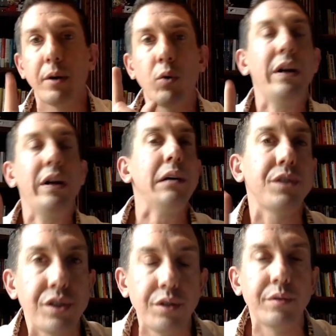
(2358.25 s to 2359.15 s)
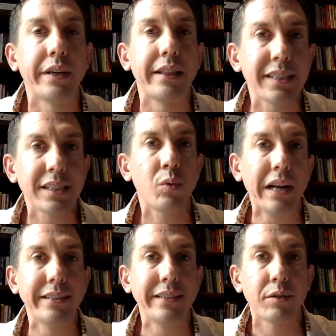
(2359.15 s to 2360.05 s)
But what I was doing, this is
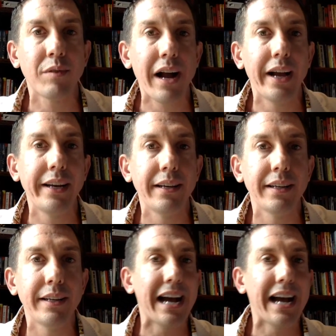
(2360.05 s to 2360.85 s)
what I did right, is